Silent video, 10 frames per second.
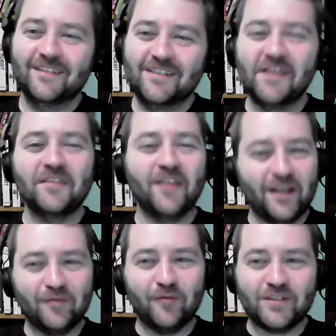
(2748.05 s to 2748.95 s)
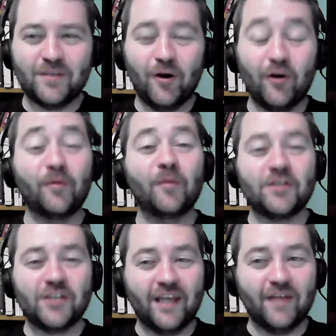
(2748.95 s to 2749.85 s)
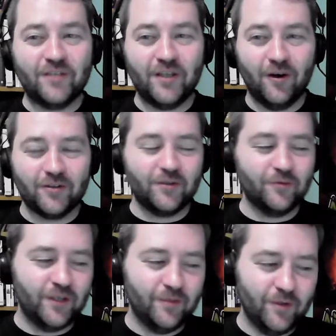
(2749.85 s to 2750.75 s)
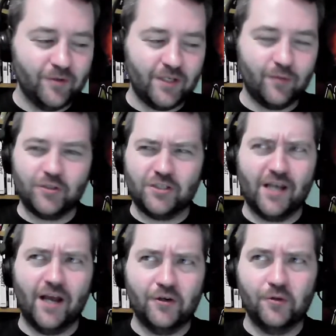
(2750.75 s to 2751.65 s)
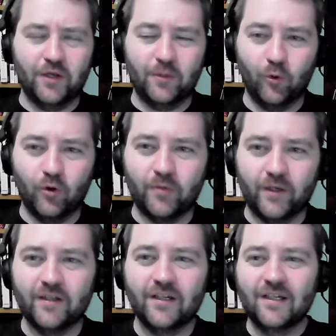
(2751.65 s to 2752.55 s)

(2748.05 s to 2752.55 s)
Didn't like it the first time I heard it, but much like FTR's new theme music, which is not new anymore, but